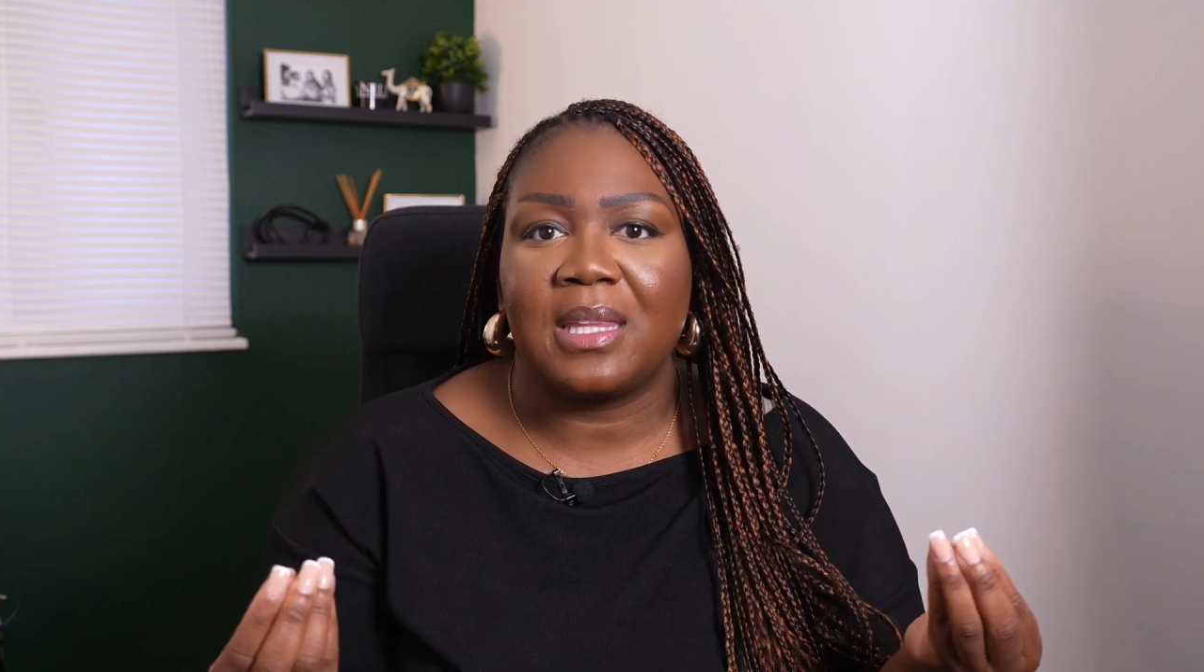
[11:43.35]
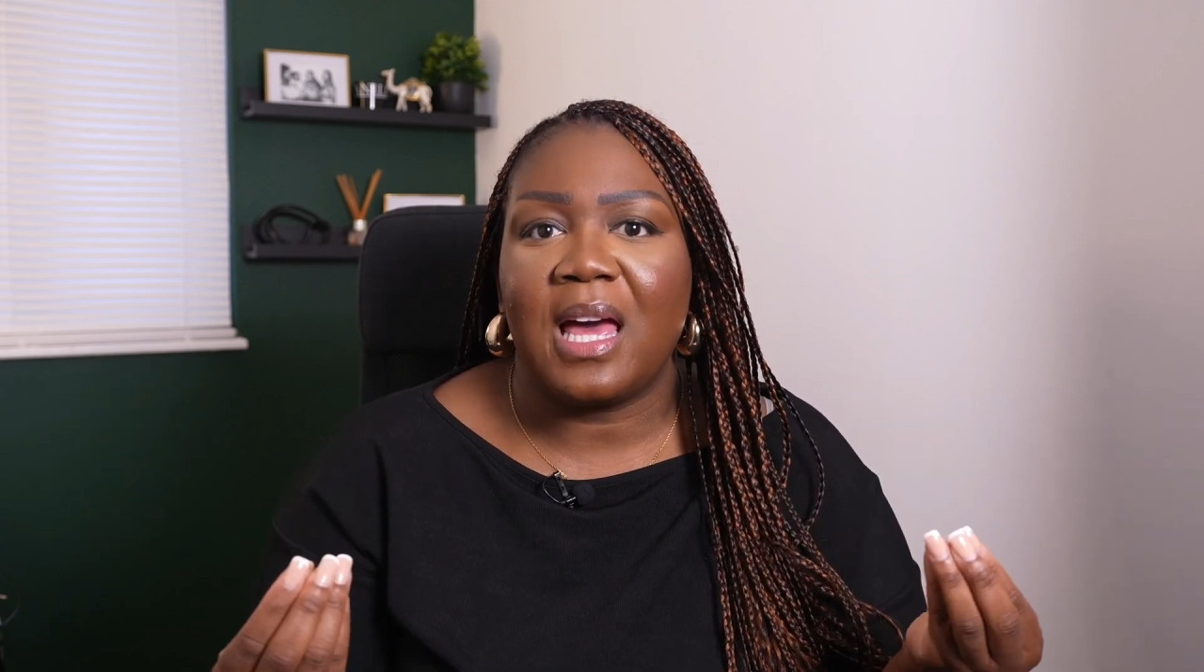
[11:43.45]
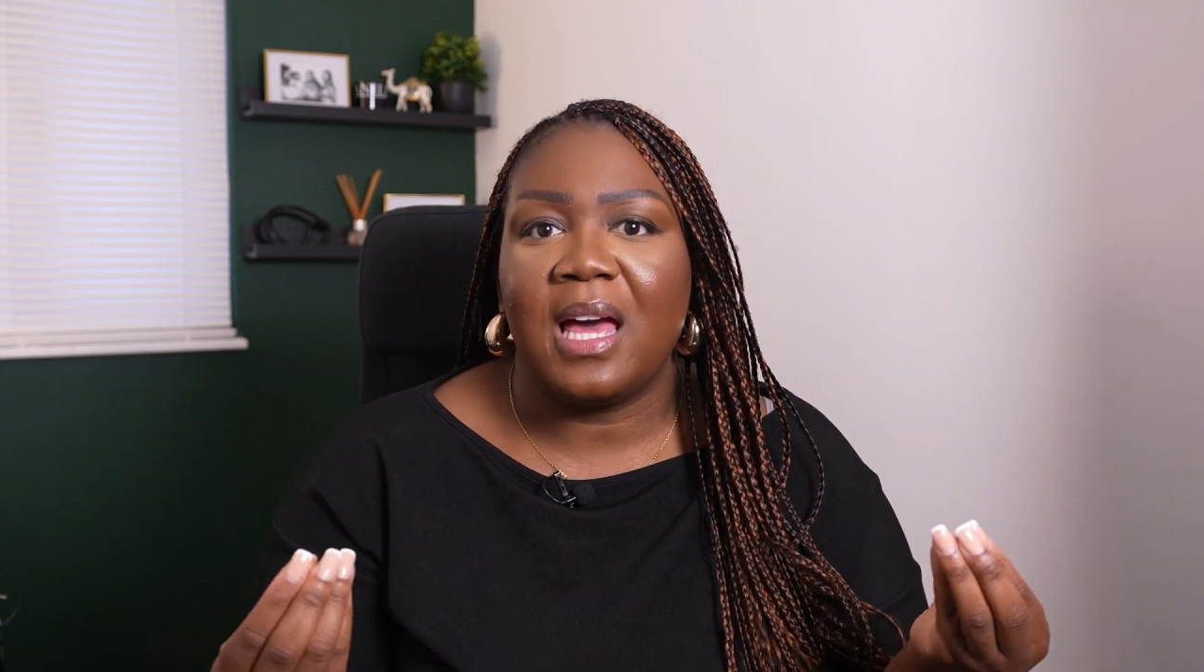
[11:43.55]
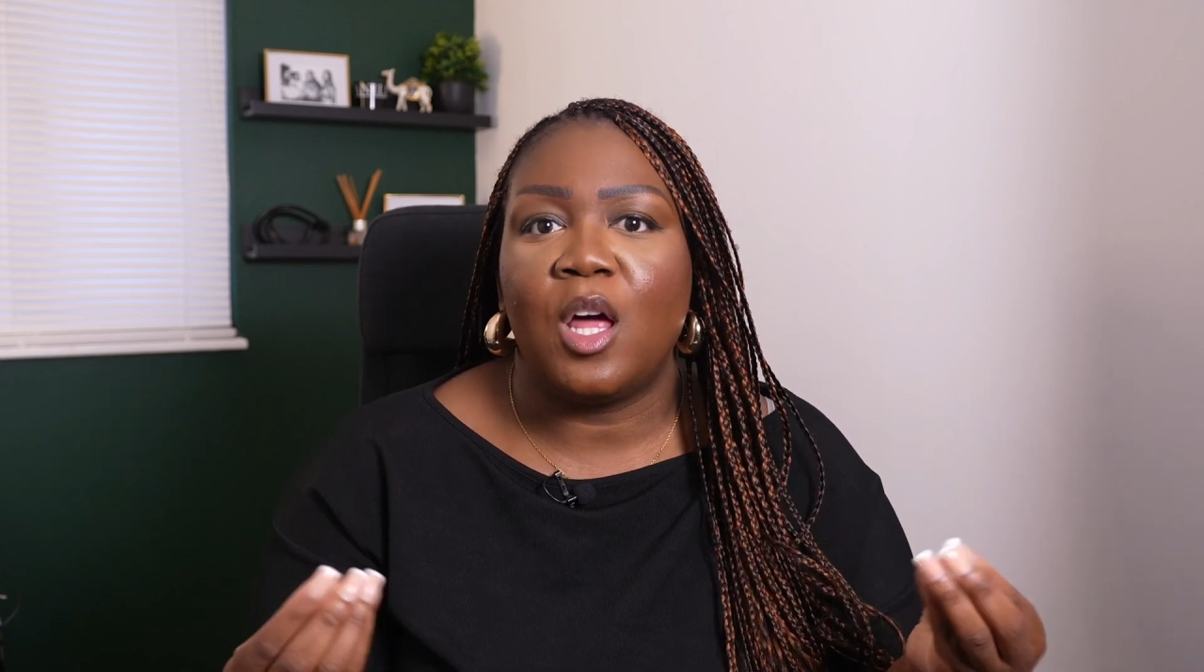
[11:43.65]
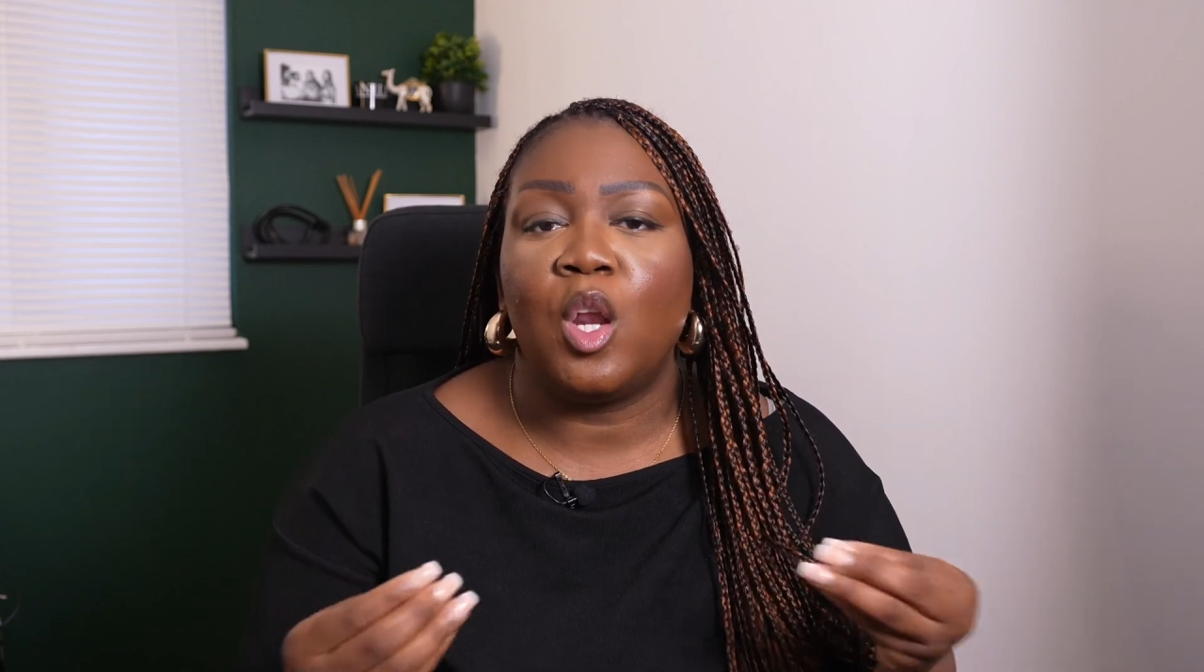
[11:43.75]

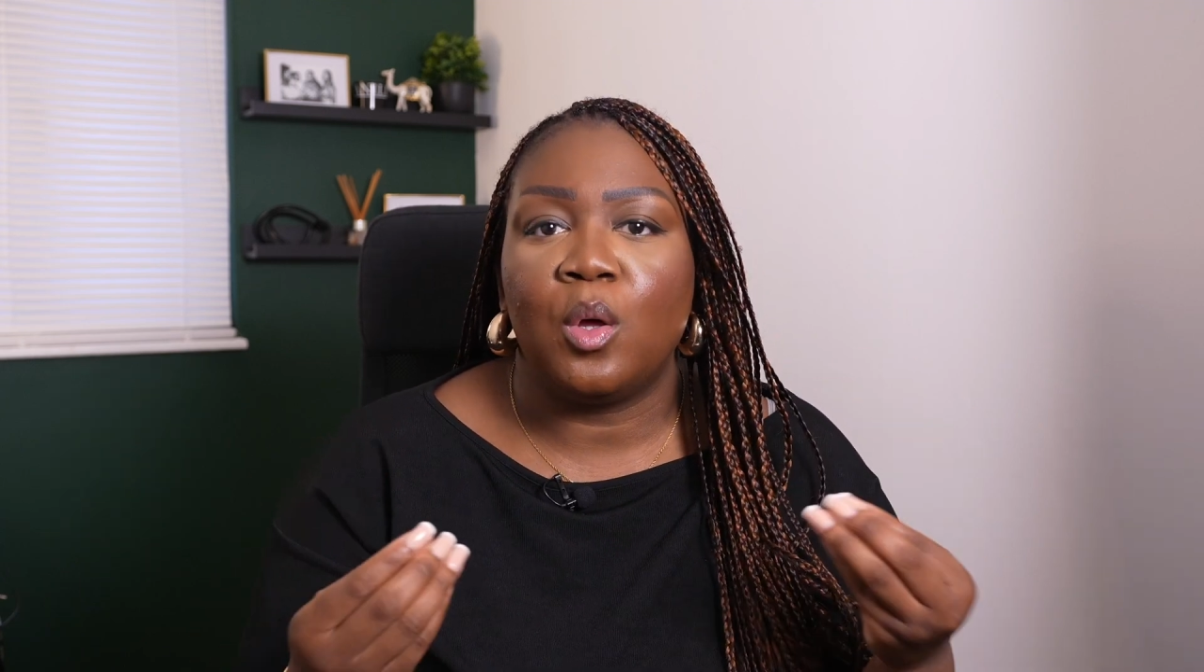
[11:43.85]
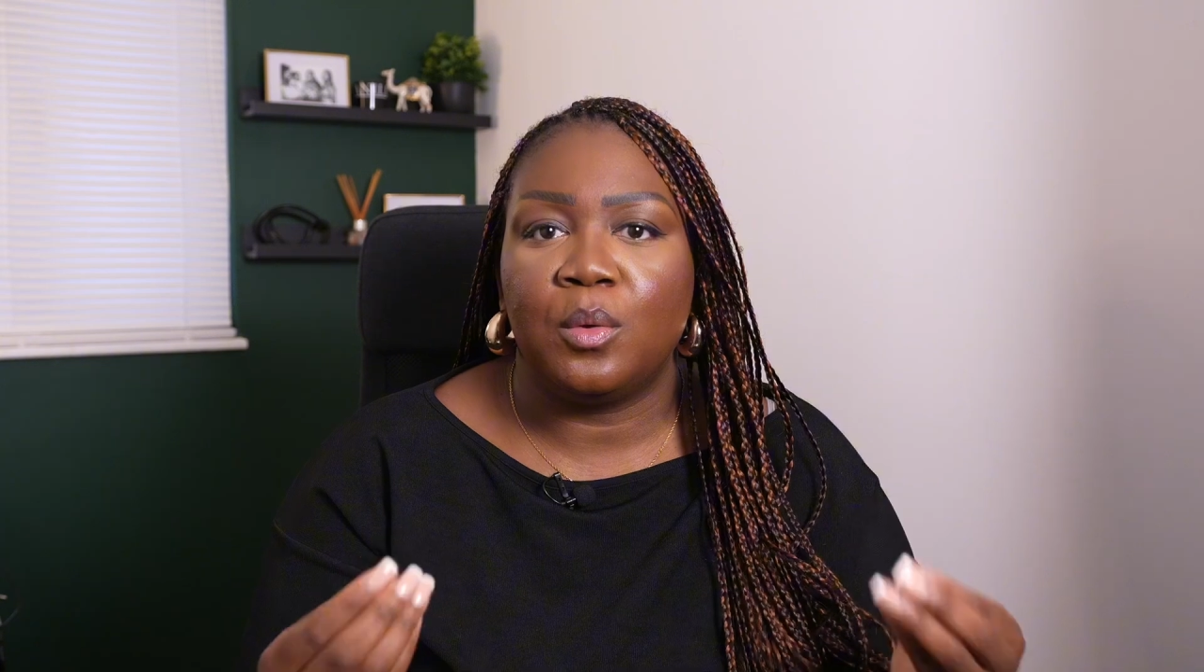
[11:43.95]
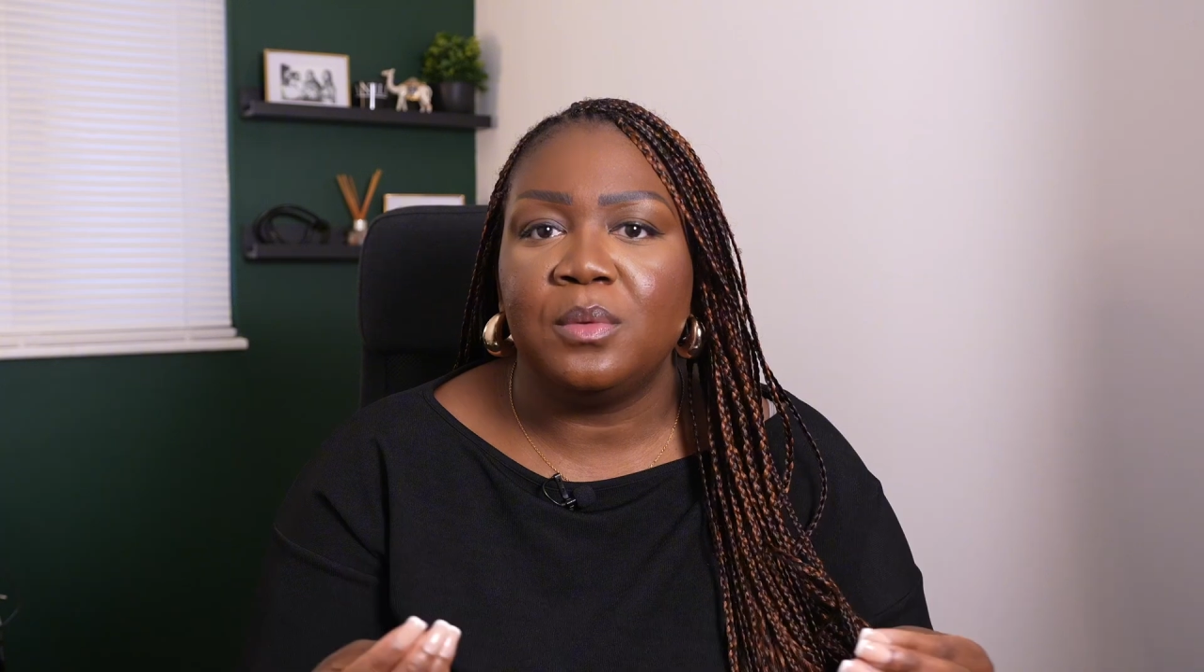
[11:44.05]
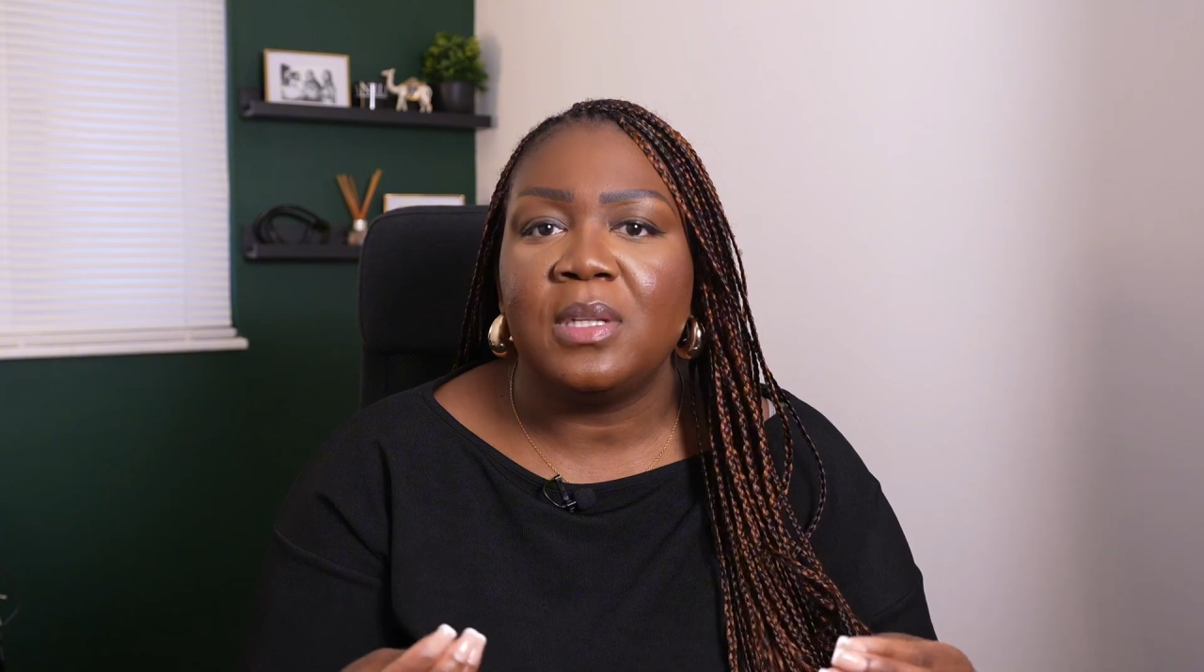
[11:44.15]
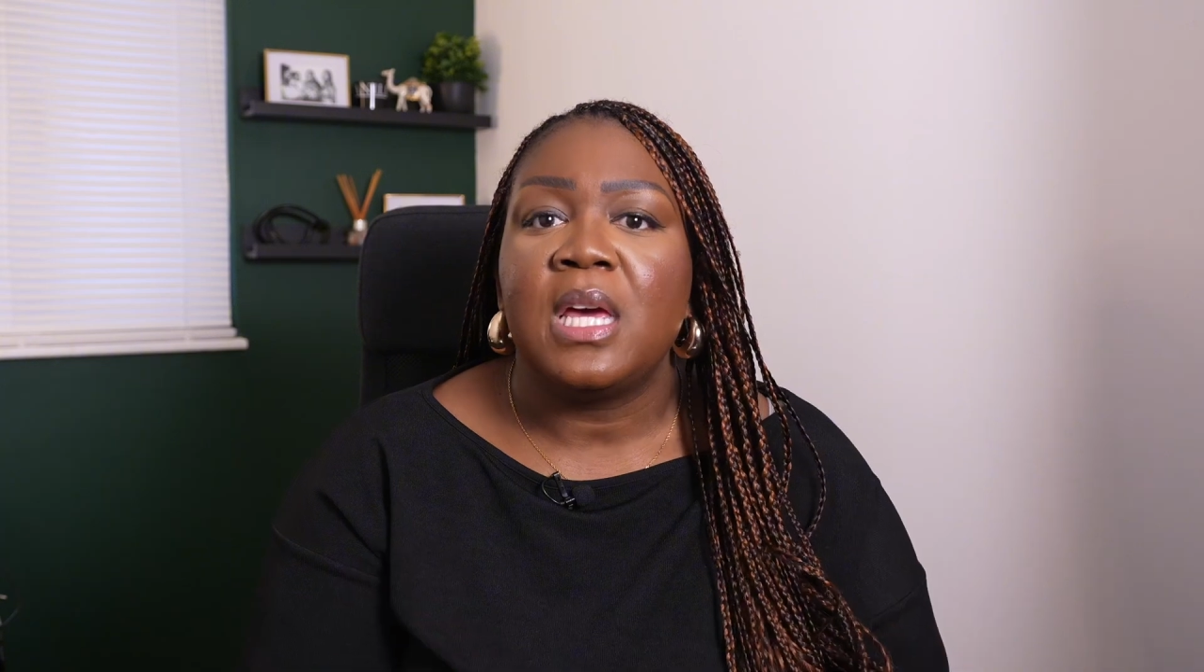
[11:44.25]
that
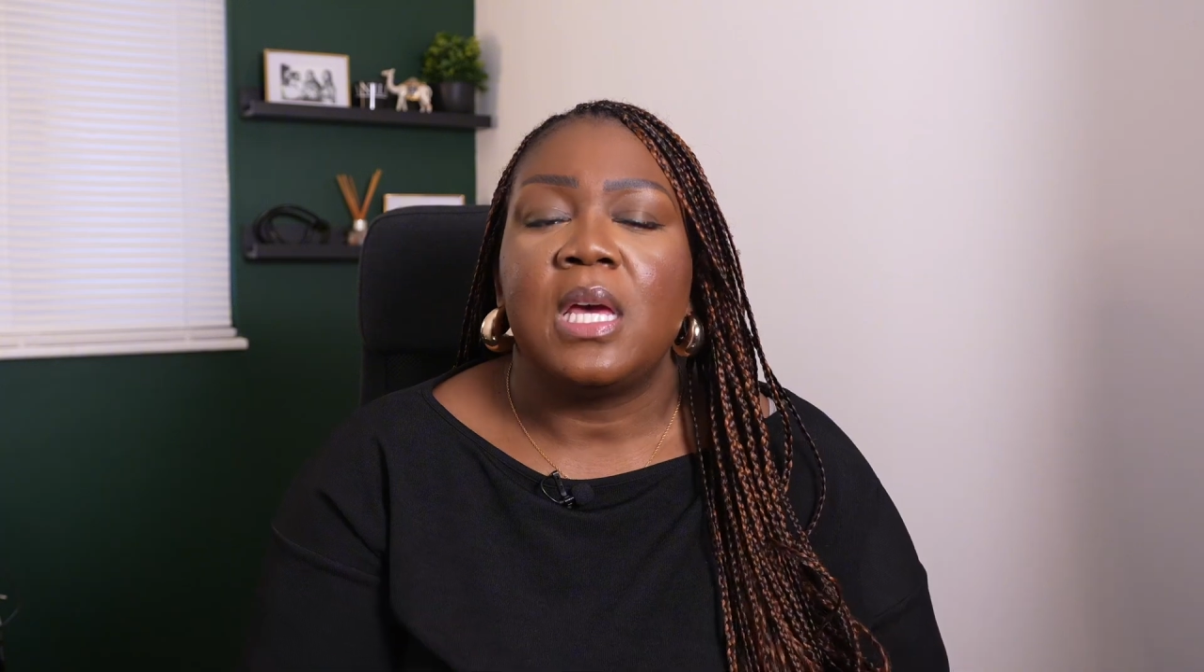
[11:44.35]
alone